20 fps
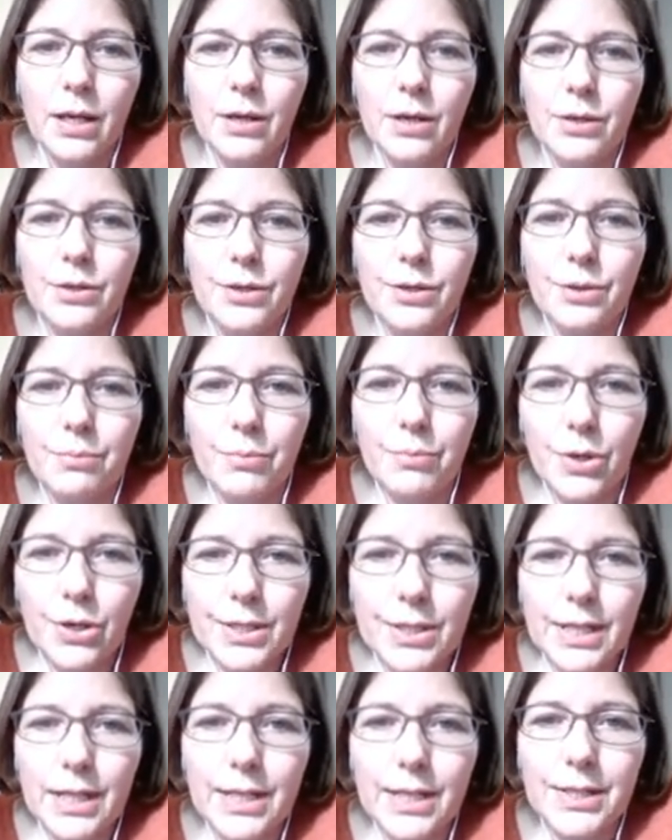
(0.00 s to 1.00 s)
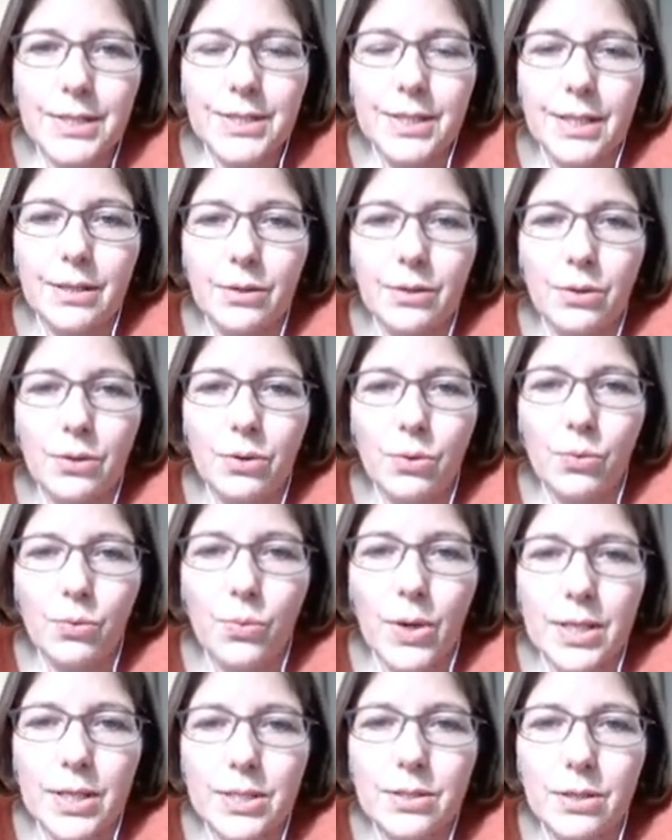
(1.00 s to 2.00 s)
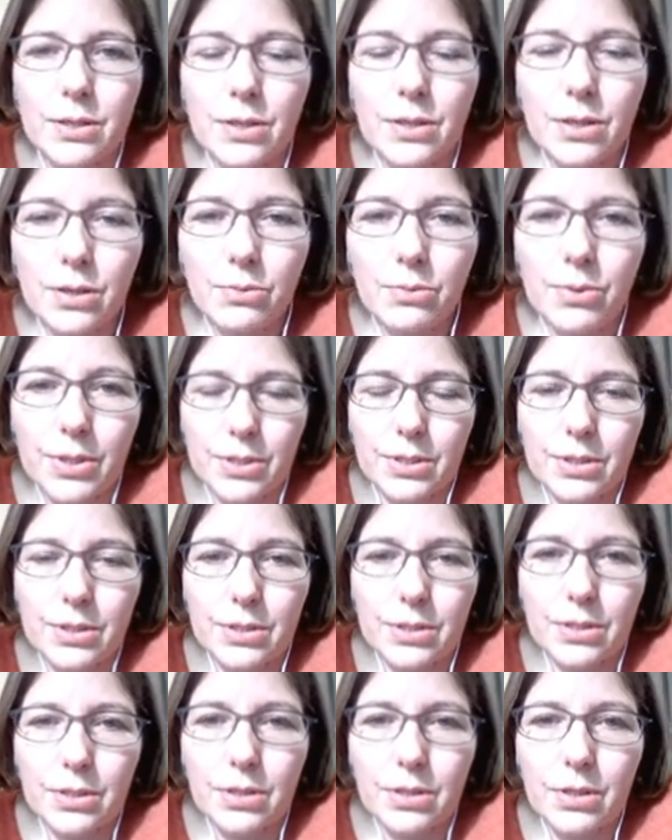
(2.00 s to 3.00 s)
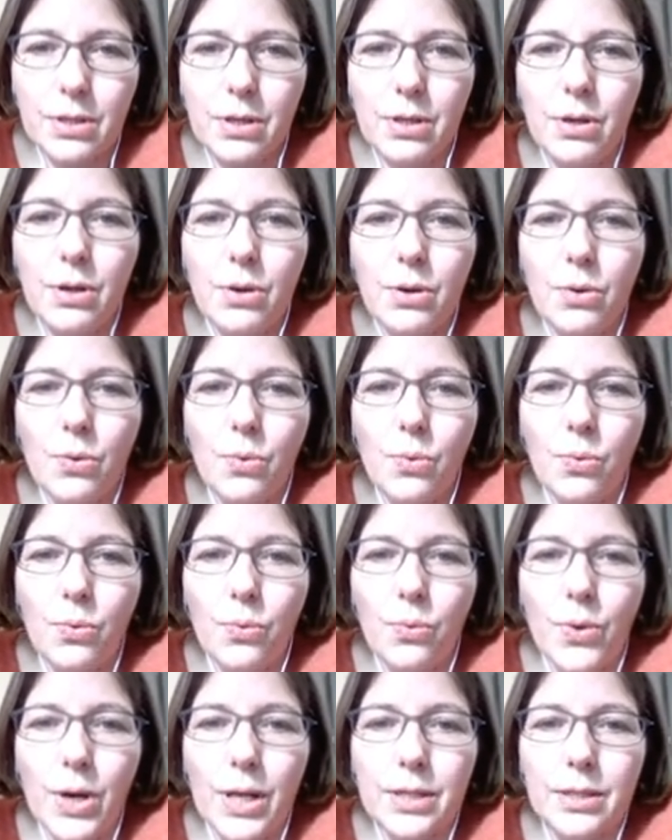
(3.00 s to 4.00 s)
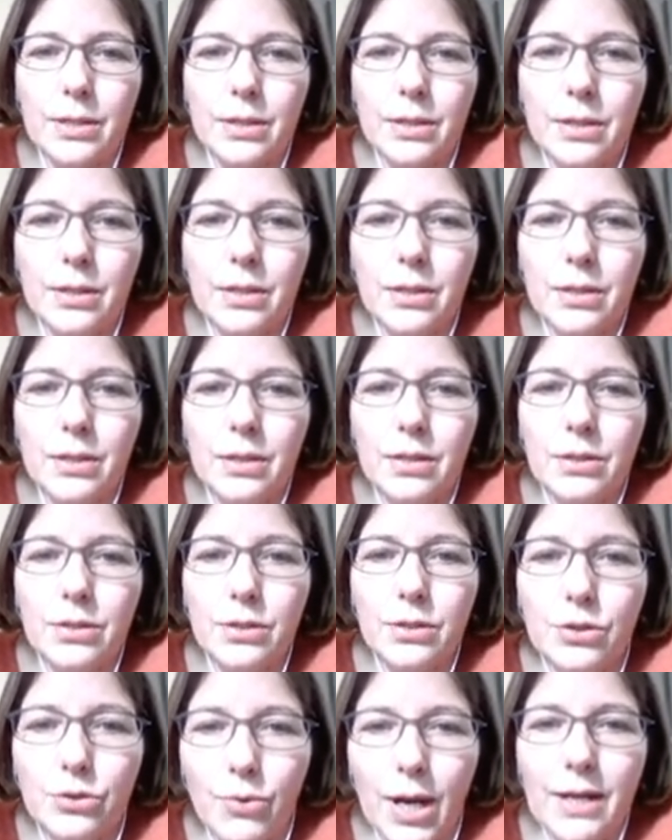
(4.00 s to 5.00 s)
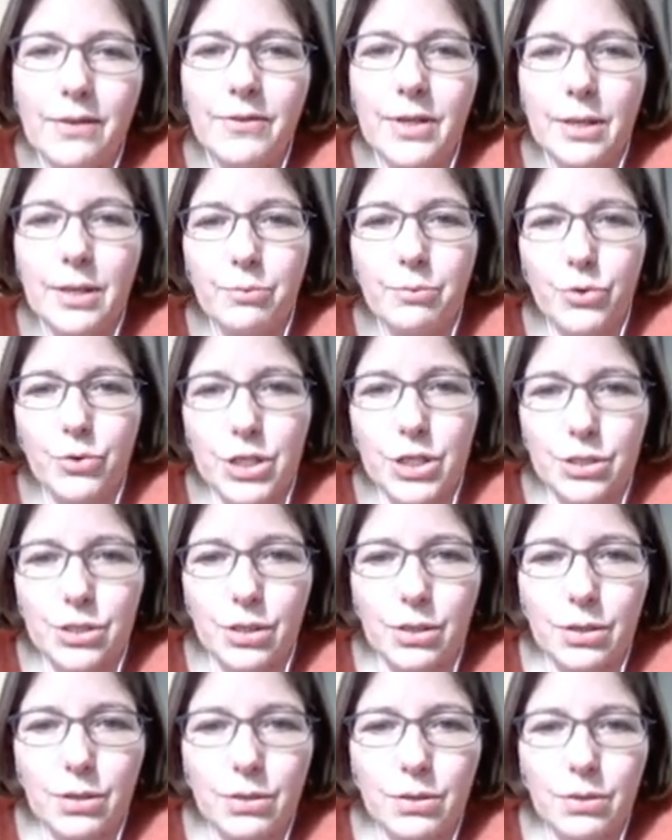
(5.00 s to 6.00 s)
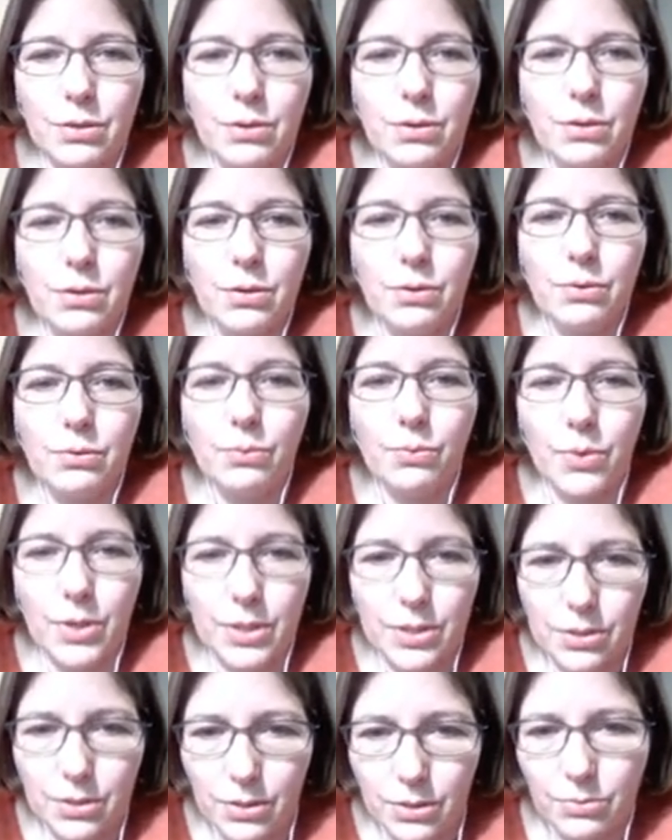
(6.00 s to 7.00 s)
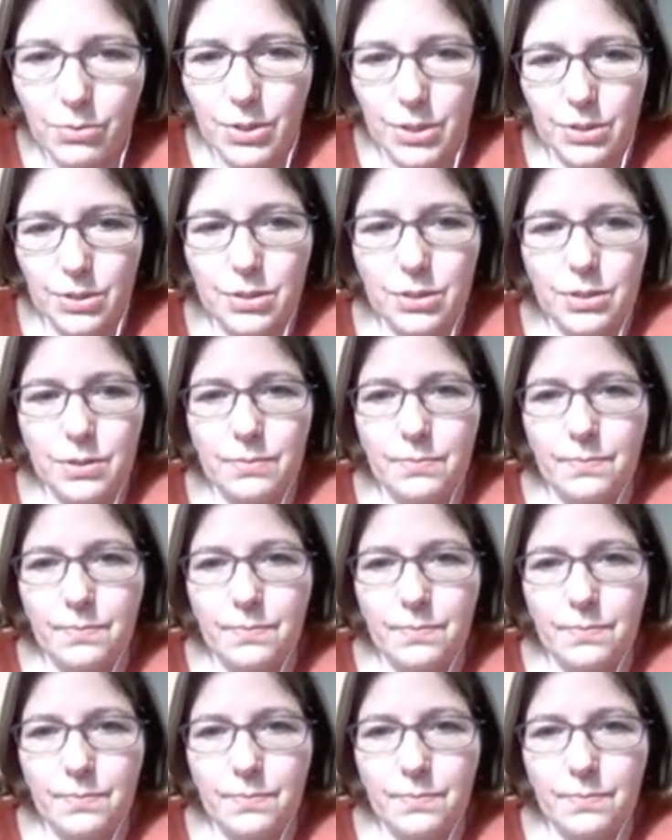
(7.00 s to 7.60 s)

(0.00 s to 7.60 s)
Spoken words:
the mortality was the lowest when the driving pressure was the lowest.